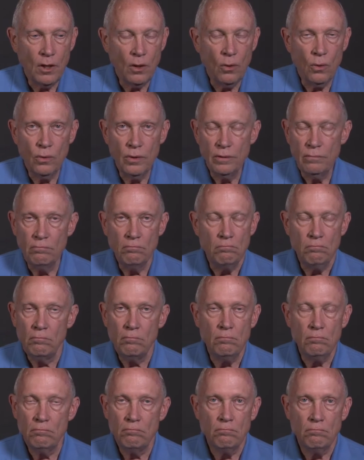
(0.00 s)
In
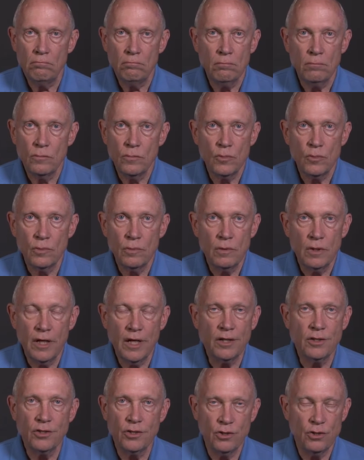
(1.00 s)

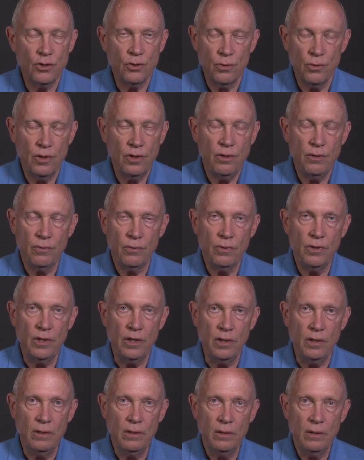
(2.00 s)
Exodus
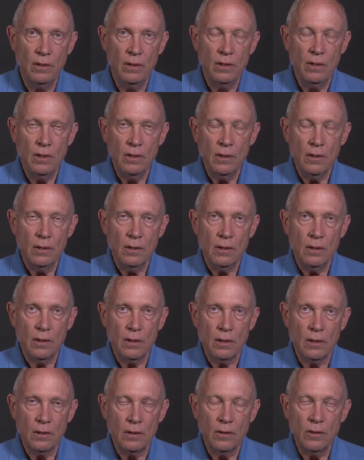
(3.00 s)
33,
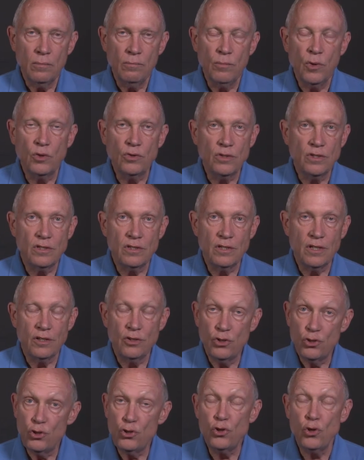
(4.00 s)
Moses says,
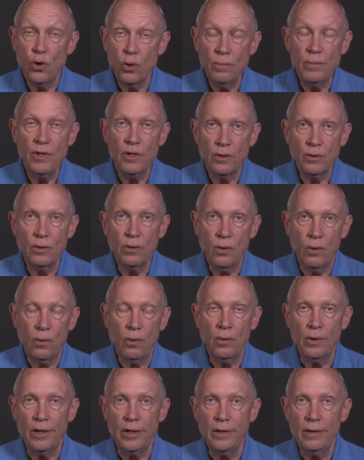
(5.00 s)
show me your
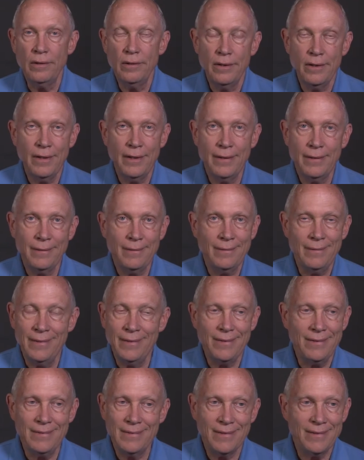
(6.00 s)
glory. And
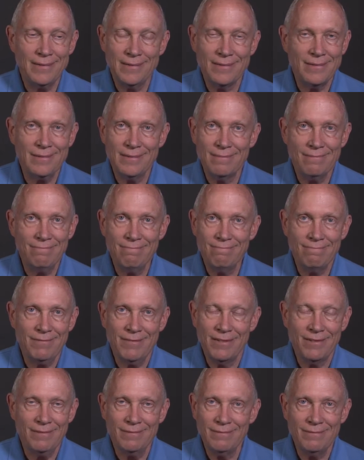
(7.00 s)
he says, you
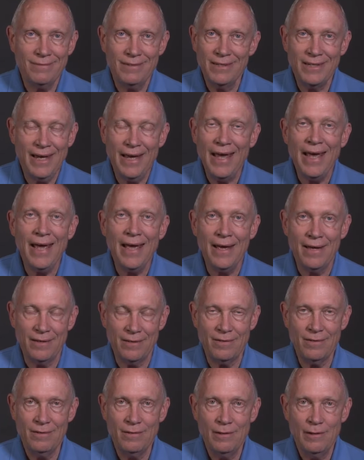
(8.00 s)
know, you
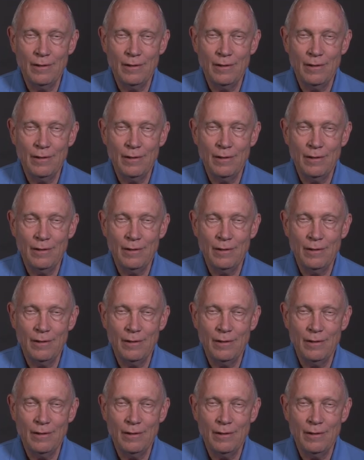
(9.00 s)
can't.